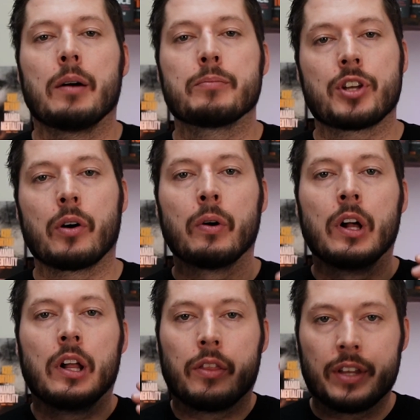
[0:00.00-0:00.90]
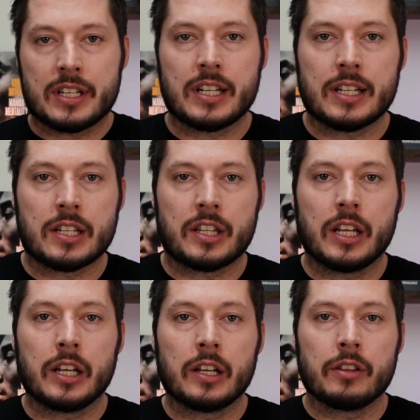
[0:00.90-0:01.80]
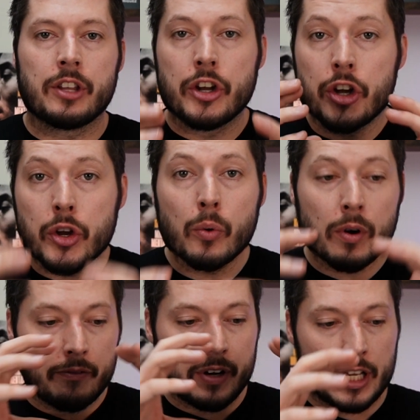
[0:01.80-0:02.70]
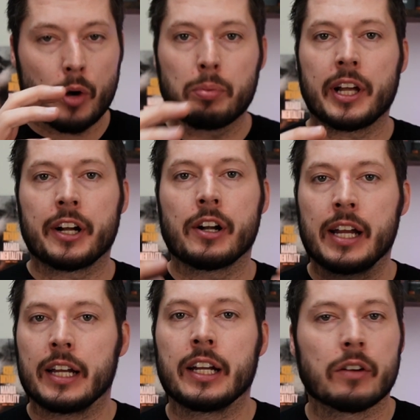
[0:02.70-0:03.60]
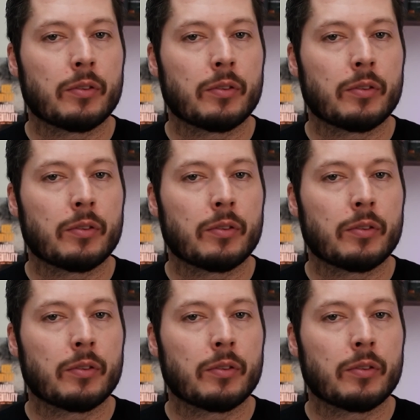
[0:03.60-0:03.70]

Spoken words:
So this is the new video player in here.